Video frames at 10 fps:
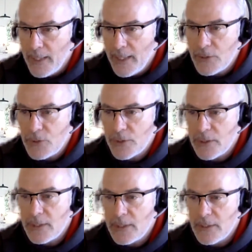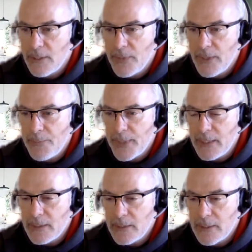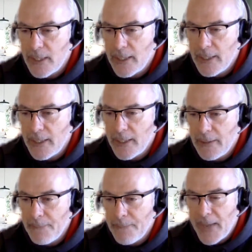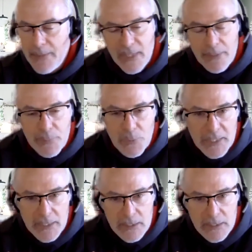It's just that some of the bits might be implemented